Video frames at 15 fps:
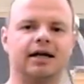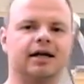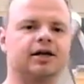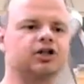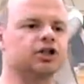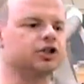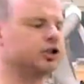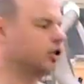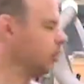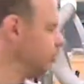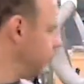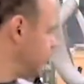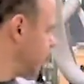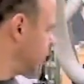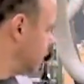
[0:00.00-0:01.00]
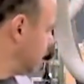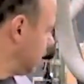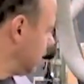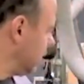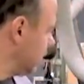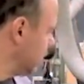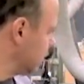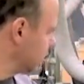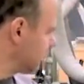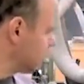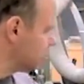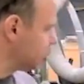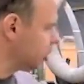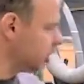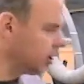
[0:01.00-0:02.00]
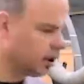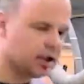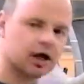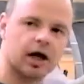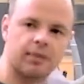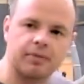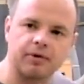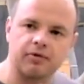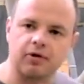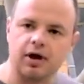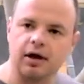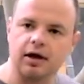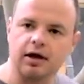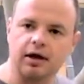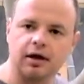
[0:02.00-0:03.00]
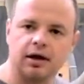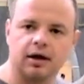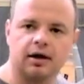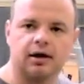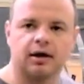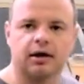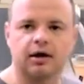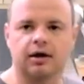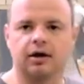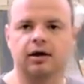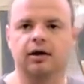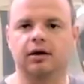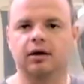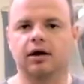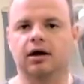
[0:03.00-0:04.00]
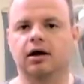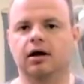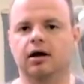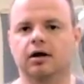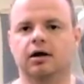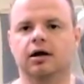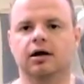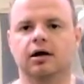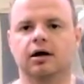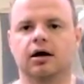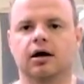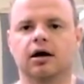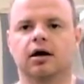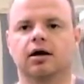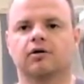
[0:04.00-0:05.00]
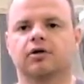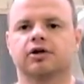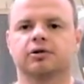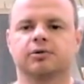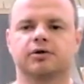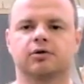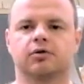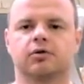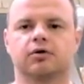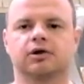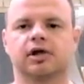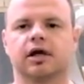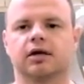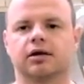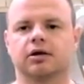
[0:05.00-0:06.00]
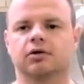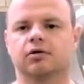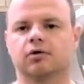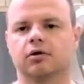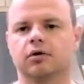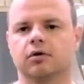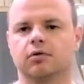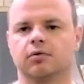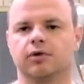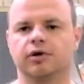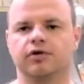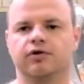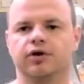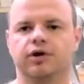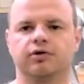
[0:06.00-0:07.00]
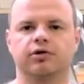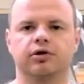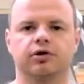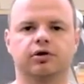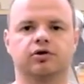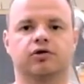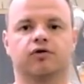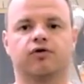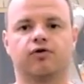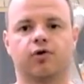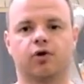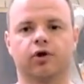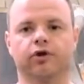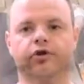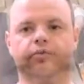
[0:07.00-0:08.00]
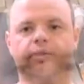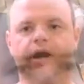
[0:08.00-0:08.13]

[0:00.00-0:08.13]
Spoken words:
addition to getting this machine up and running and getting all our Christmas orders out the door, we've introduced 4 new